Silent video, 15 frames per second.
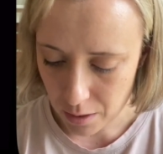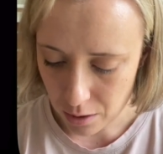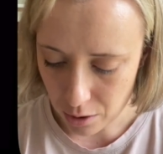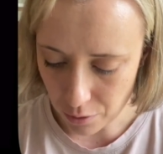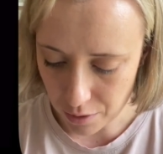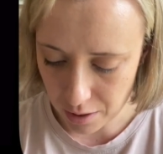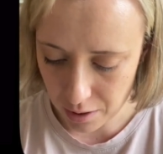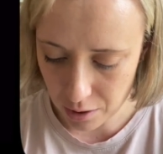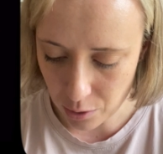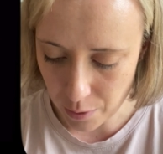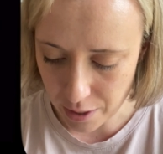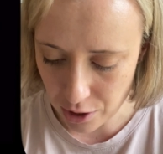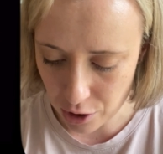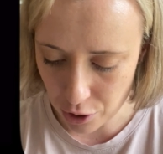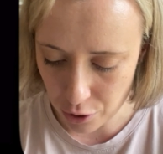So this is
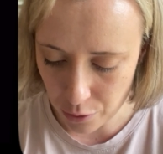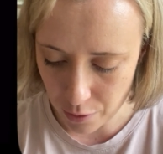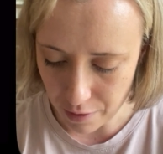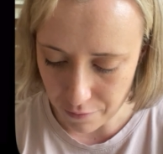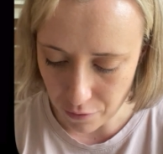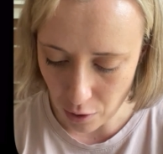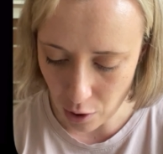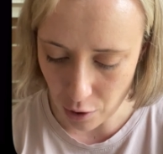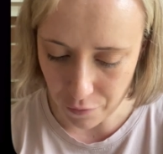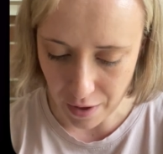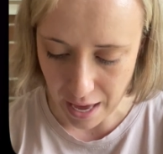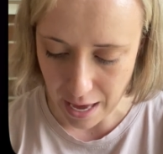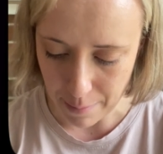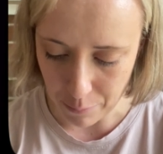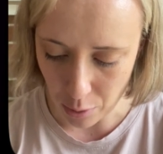going to involve
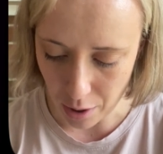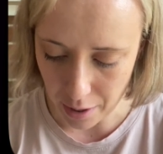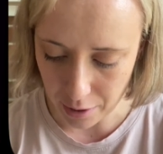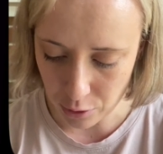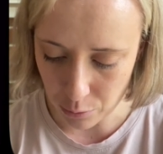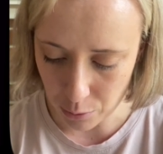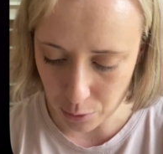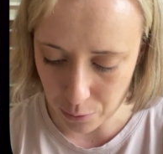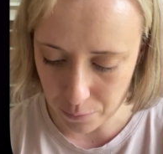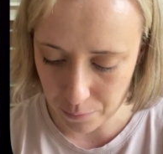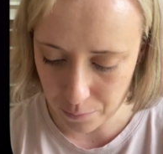a product rule.